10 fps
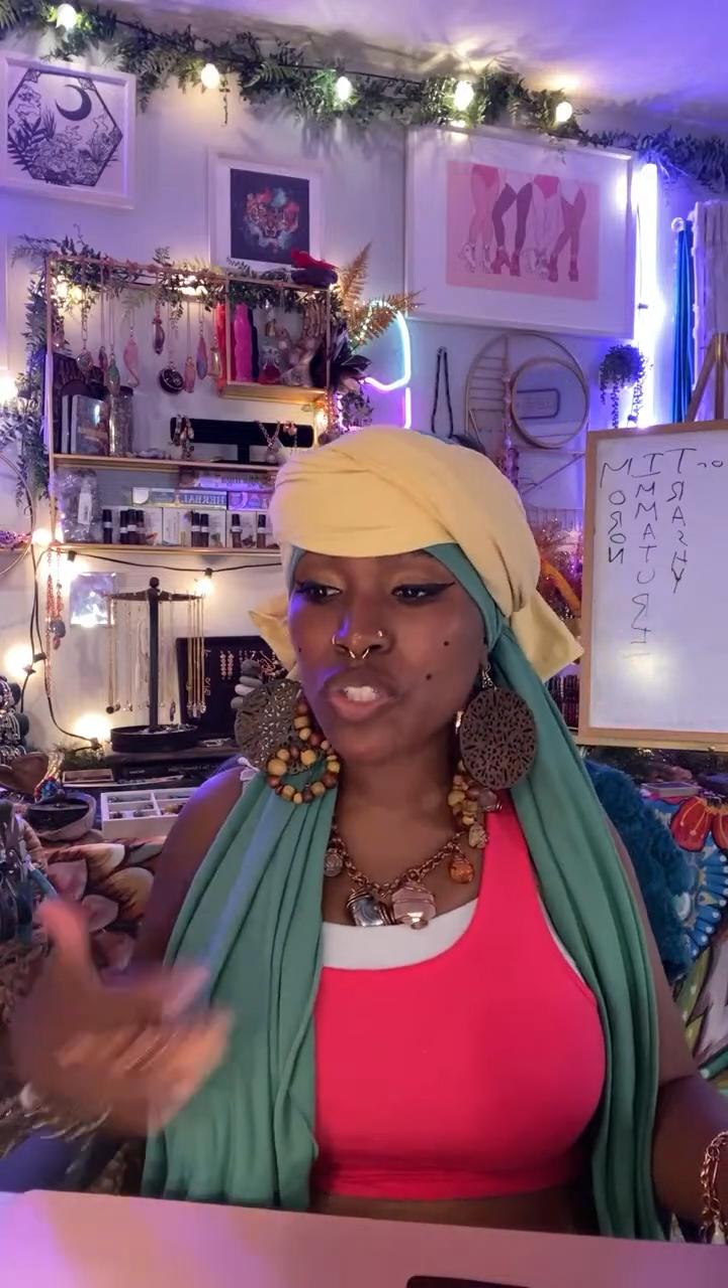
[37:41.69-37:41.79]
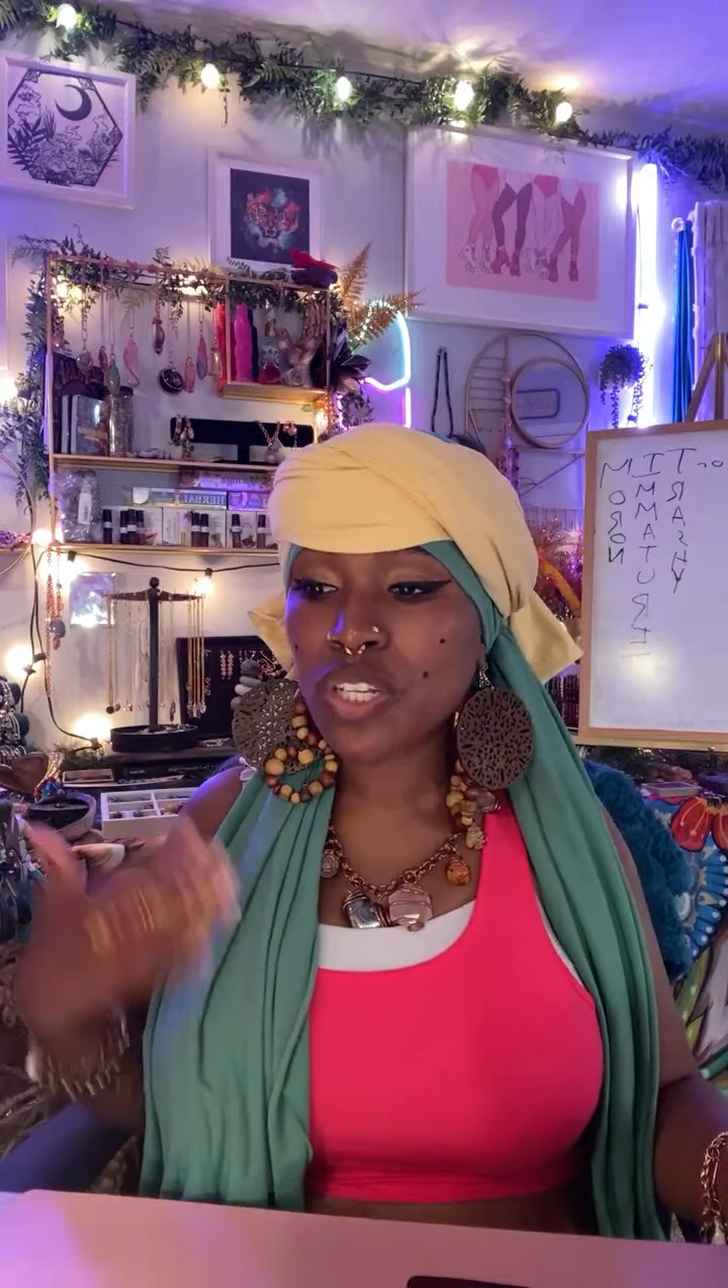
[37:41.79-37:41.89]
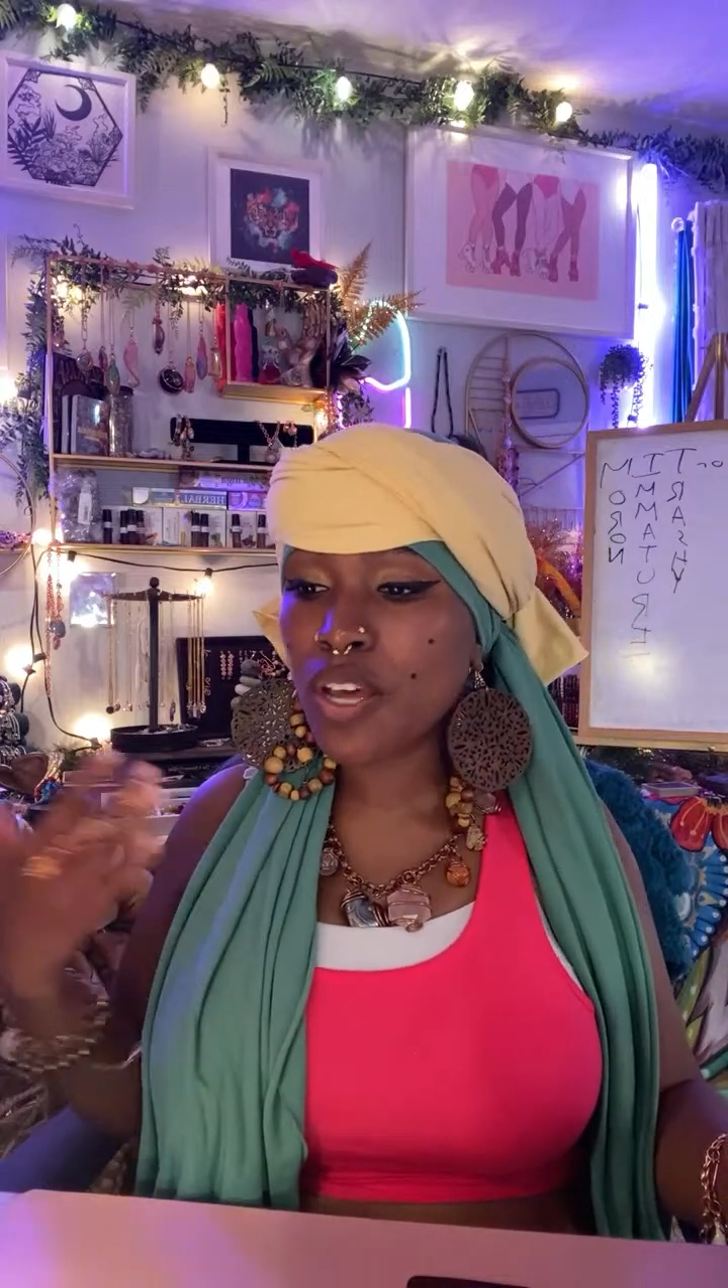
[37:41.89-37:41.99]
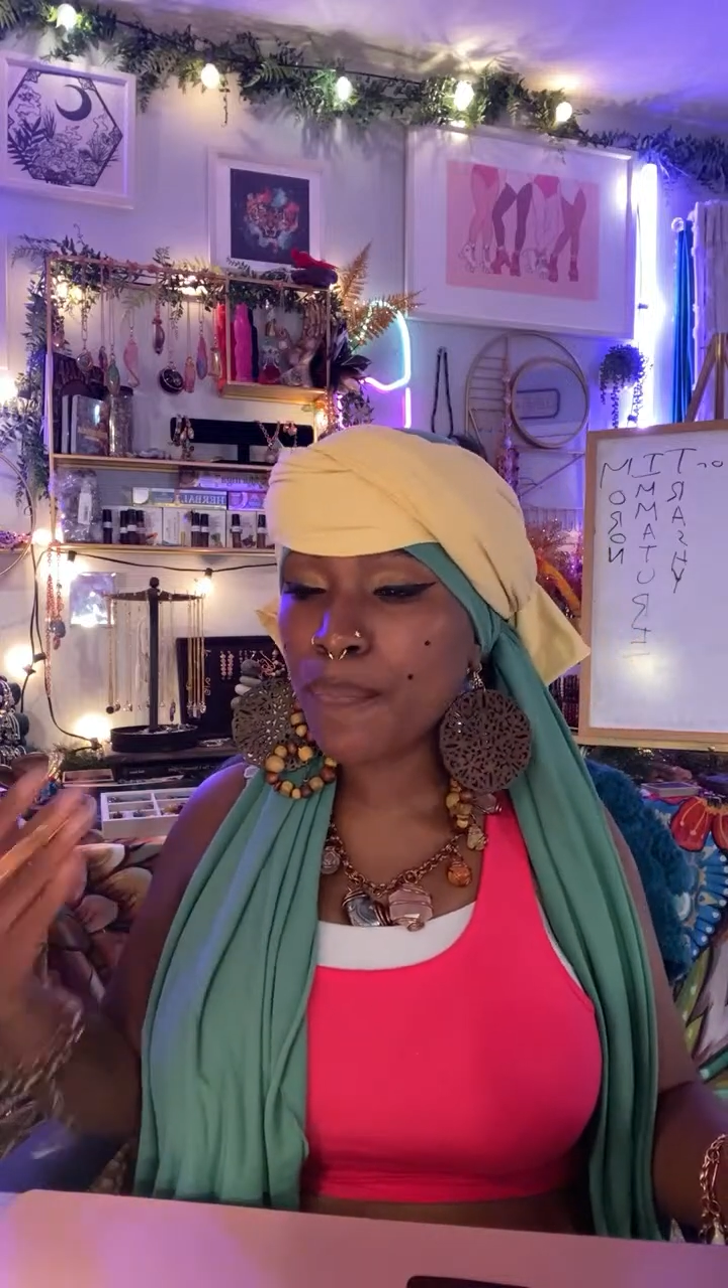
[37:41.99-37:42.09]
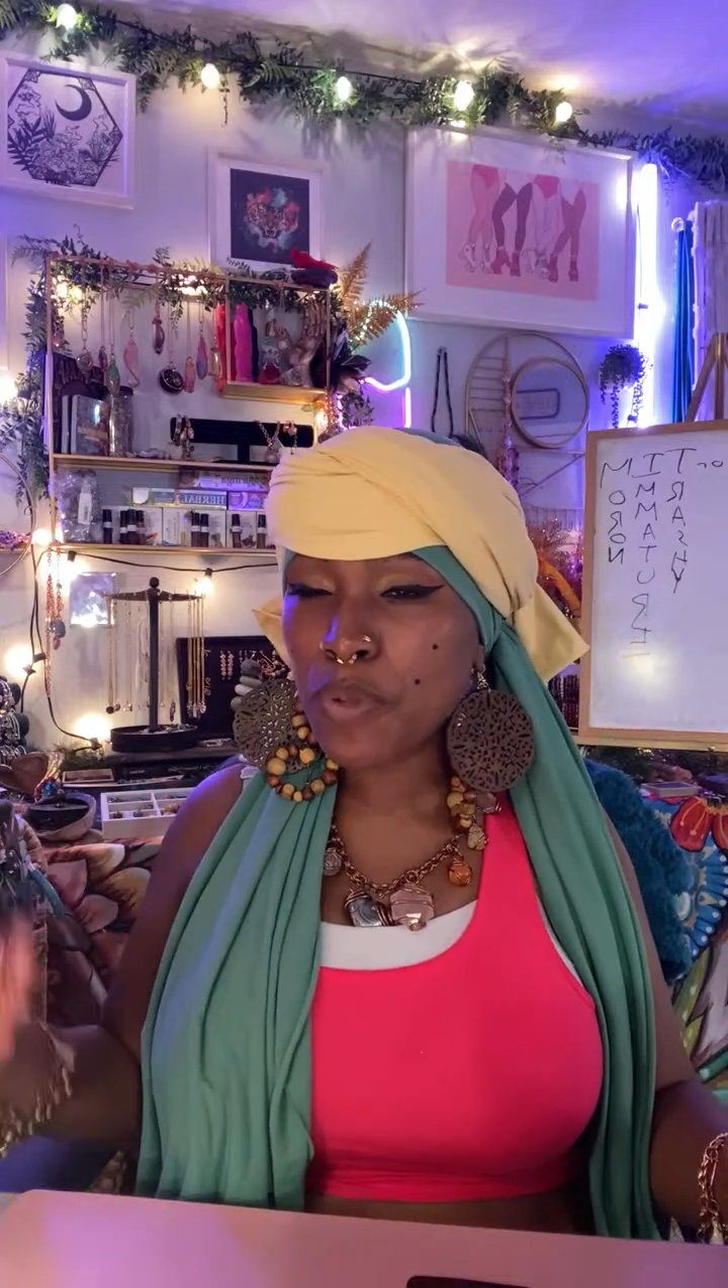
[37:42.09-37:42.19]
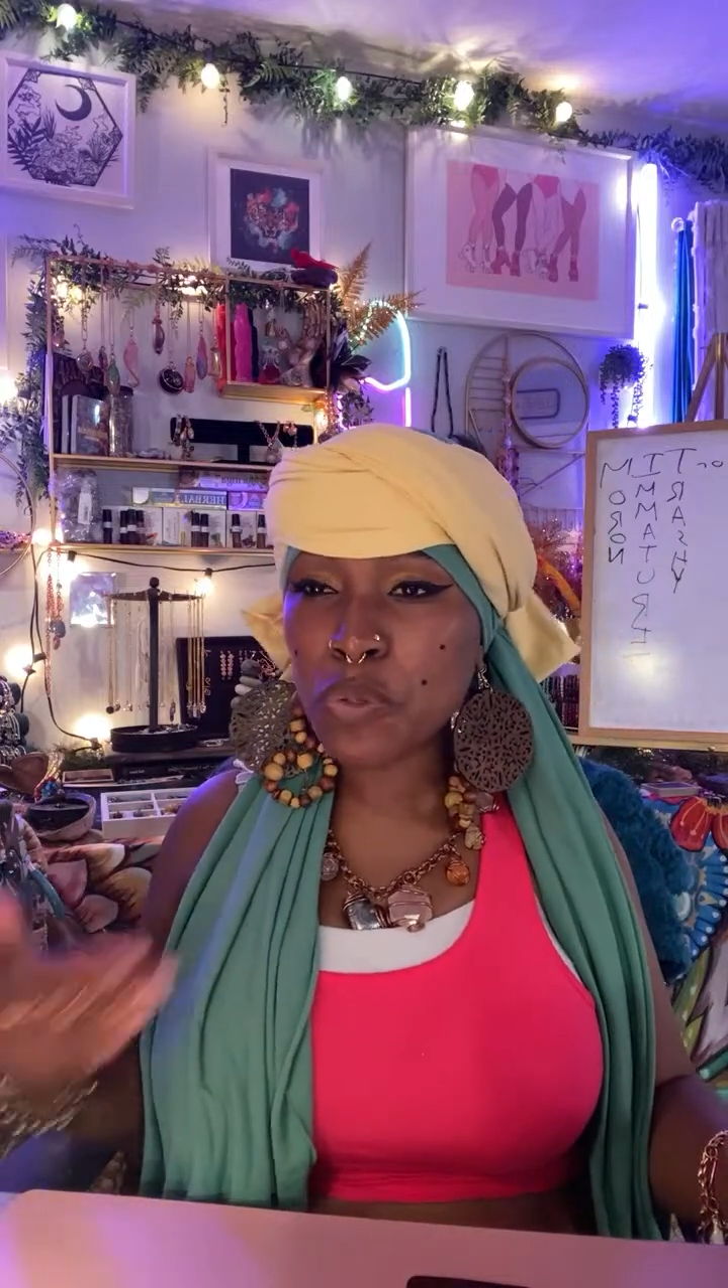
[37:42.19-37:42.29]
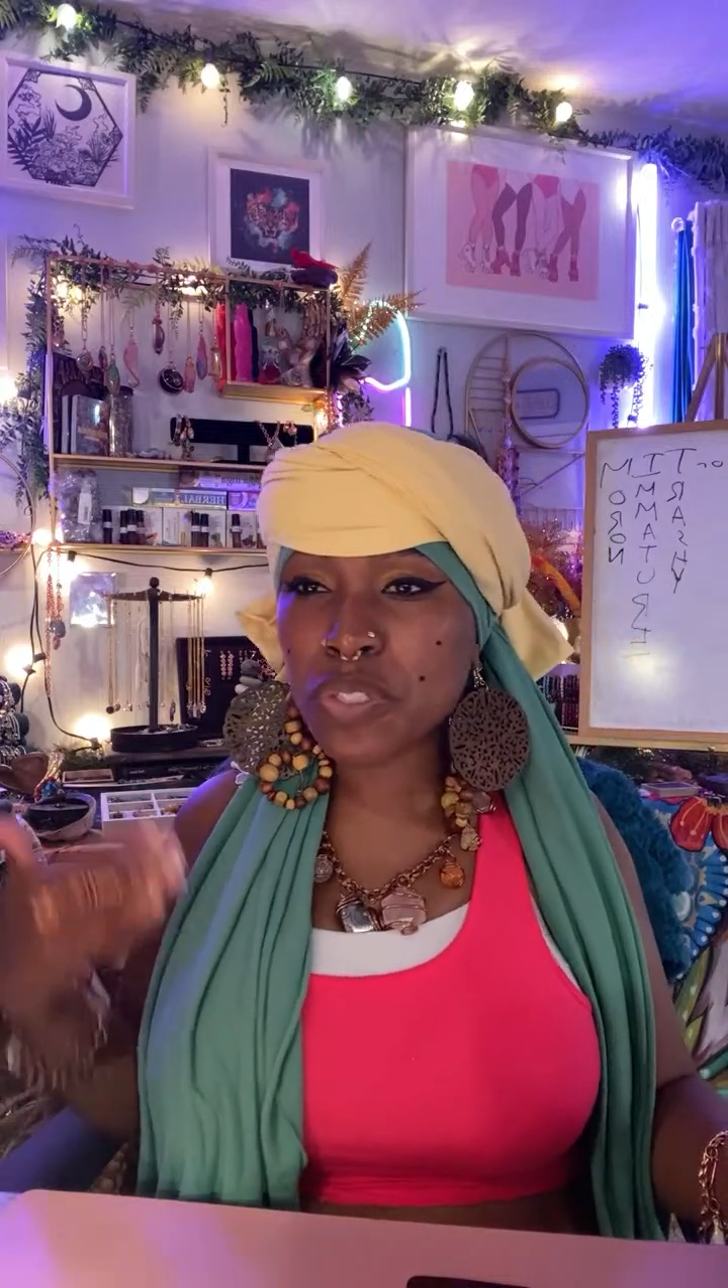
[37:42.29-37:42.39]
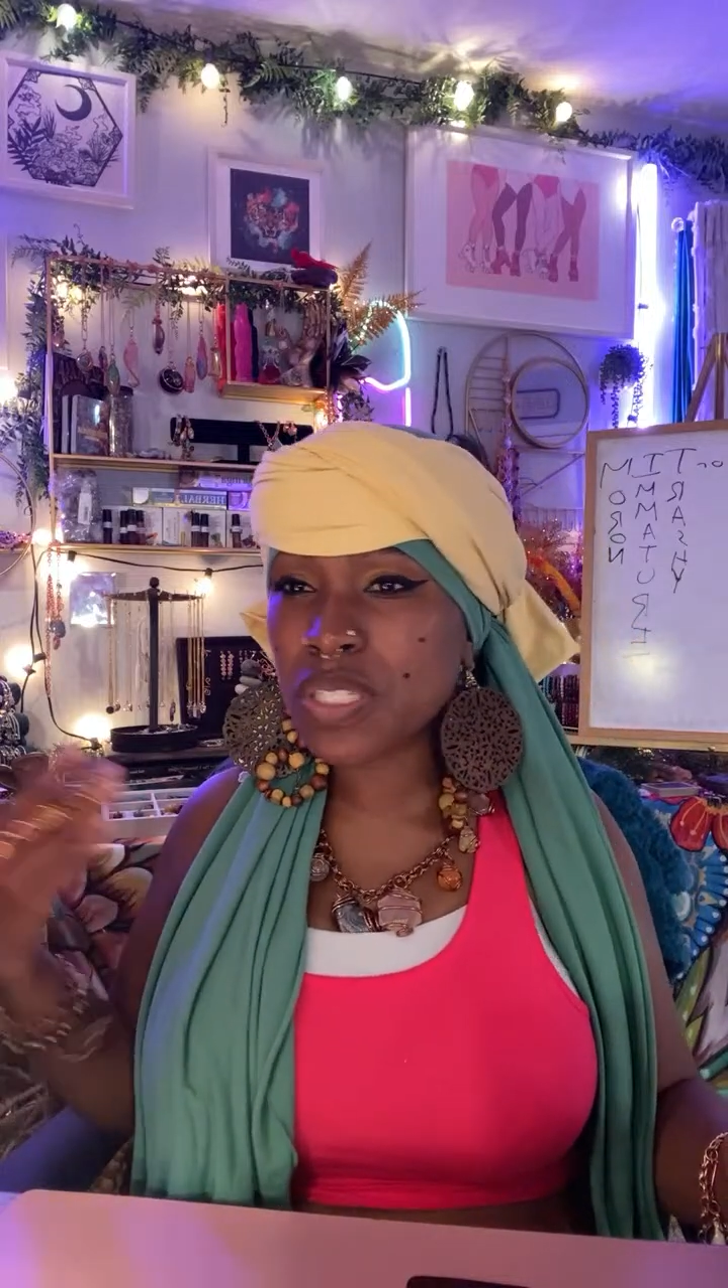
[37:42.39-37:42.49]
to abuse,